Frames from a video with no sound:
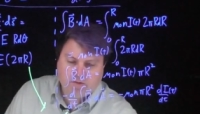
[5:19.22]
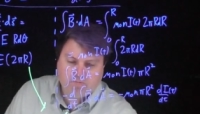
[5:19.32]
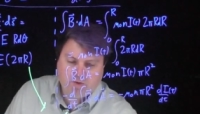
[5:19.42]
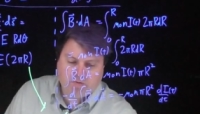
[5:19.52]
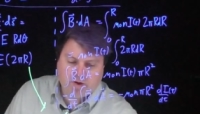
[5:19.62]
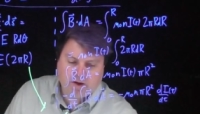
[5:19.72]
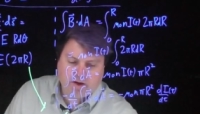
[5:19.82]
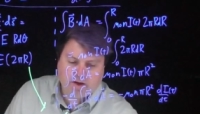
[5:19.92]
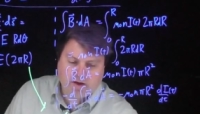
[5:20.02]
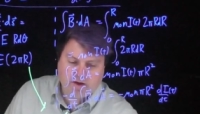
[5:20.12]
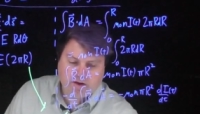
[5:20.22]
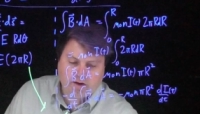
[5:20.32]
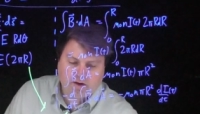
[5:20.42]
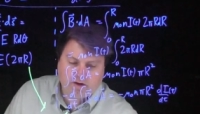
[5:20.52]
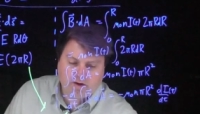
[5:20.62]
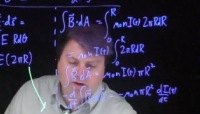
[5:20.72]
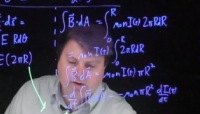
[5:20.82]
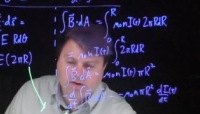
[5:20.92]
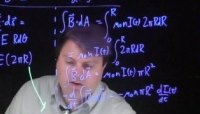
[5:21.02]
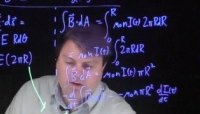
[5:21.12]
mu naught n r
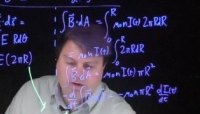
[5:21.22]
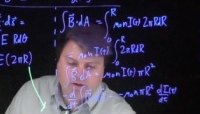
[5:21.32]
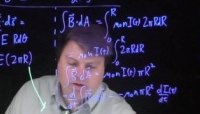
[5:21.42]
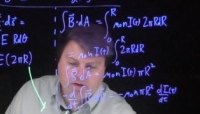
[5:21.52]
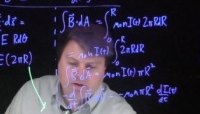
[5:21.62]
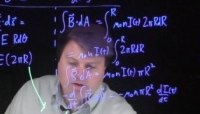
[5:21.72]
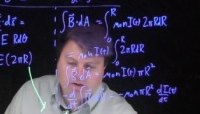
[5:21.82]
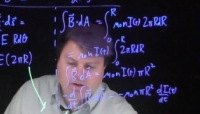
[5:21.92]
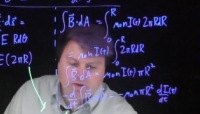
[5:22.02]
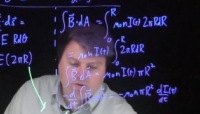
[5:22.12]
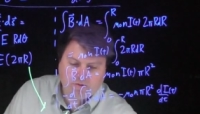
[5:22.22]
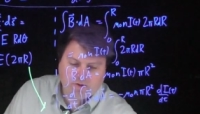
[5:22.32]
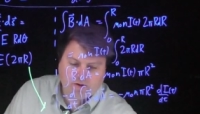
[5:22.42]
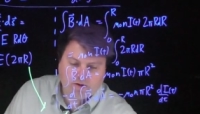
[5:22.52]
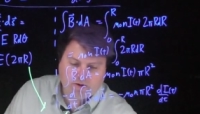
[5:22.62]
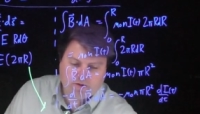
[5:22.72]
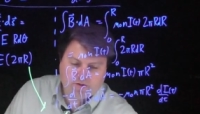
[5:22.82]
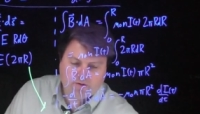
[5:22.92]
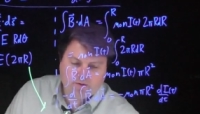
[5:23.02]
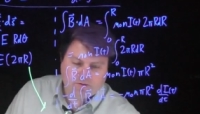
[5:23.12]
over
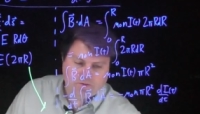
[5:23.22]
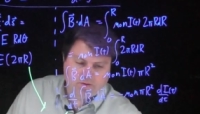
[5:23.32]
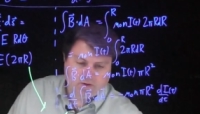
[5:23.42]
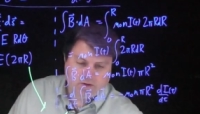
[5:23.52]
2